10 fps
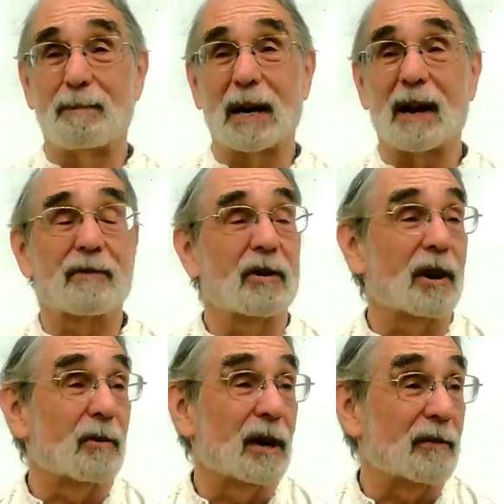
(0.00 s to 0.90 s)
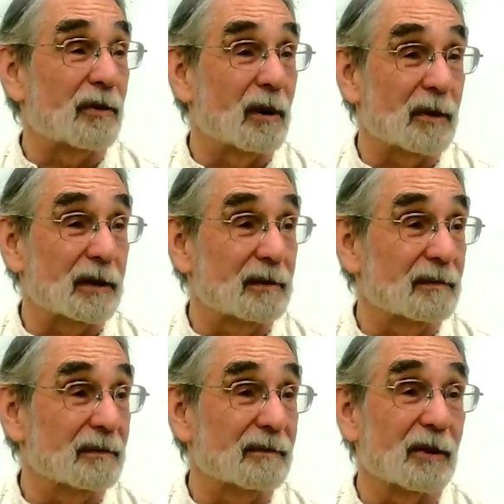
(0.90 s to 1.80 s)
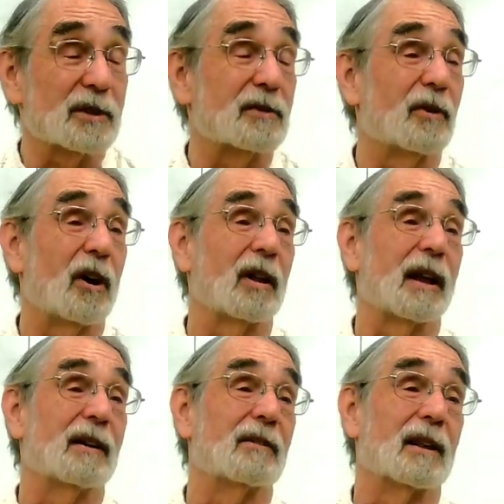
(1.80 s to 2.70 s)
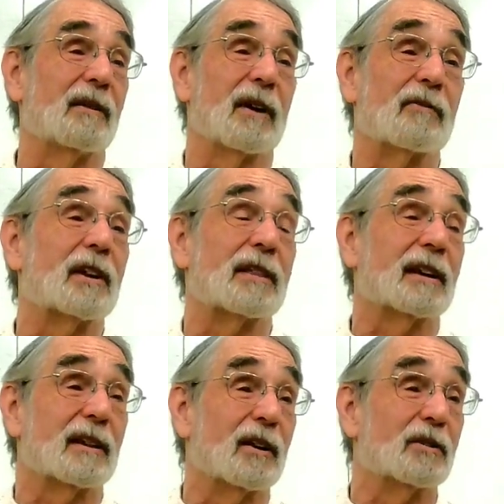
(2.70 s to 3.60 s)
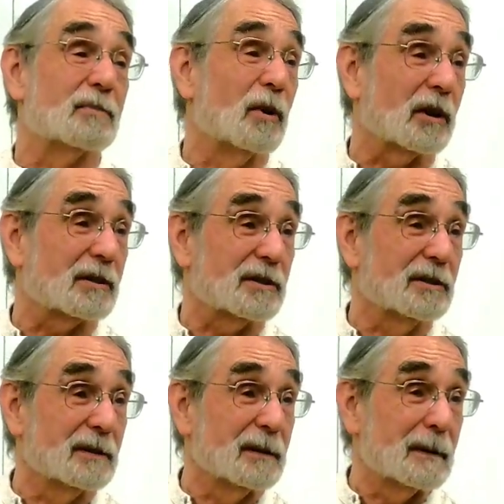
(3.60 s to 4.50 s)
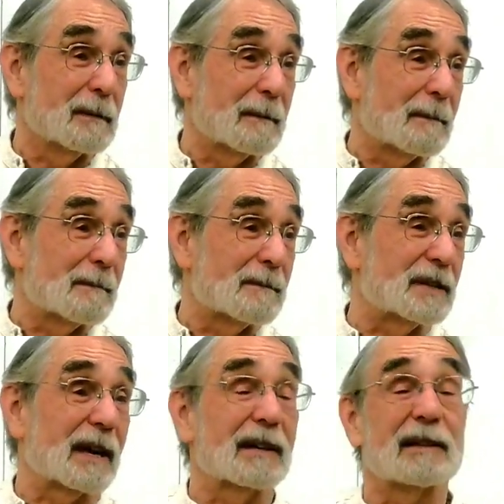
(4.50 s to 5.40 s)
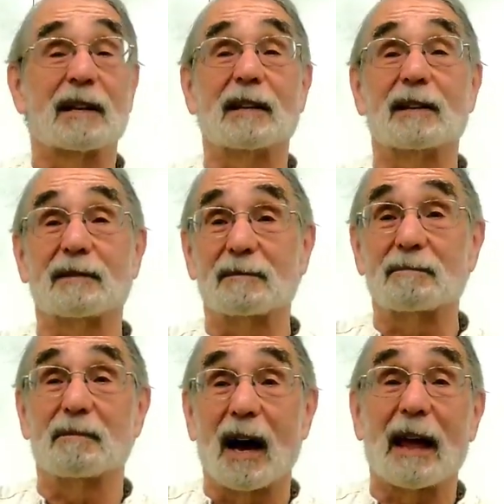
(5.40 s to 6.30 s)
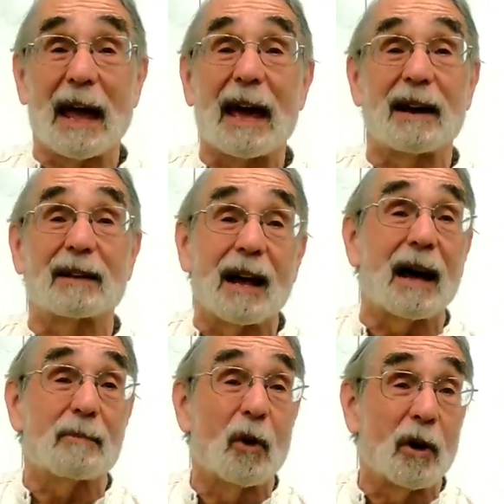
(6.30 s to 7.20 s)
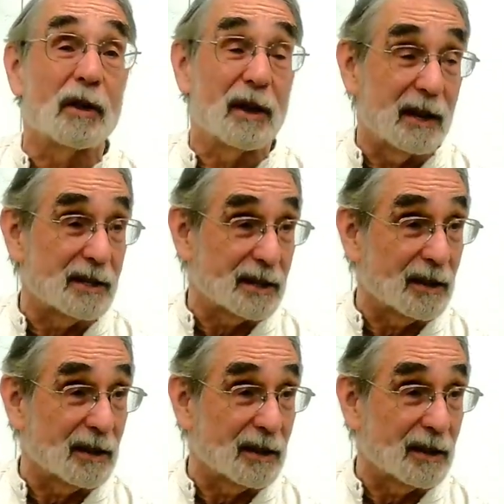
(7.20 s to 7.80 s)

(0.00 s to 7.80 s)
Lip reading: But I've gone away from it. First of all, I don't love everything in those books. Secondly, I add a lot more than is